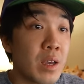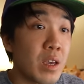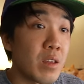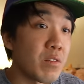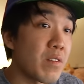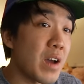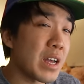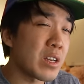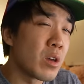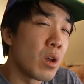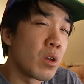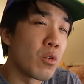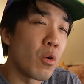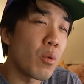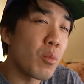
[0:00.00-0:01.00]
In fact,
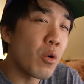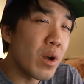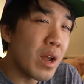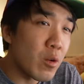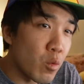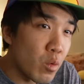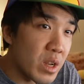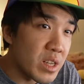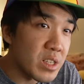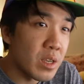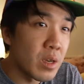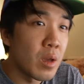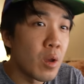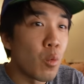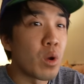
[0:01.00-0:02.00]
you're more at
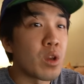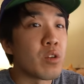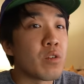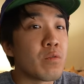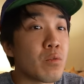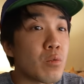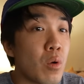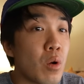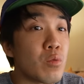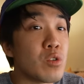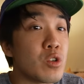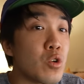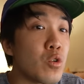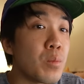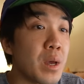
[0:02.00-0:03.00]
risk when you've grown
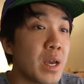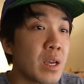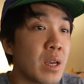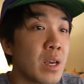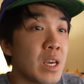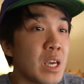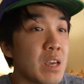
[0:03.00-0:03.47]
too big.